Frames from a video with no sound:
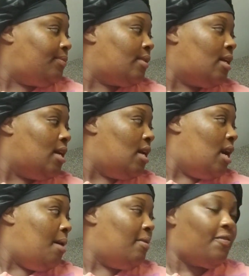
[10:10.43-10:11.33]

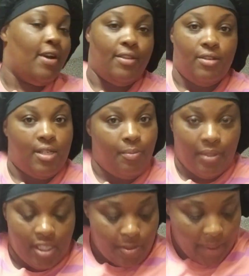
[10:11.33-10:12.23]
I'm gonna fry those up
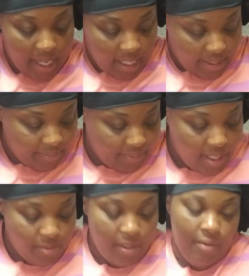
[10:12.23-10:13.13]
with the spaghetti
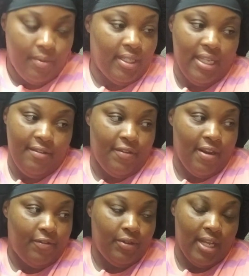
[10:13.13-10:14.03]
because we don't really eat
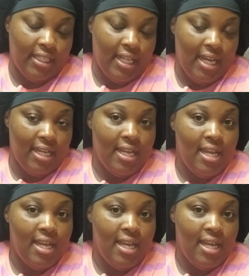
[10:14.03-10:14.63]
fried food like that.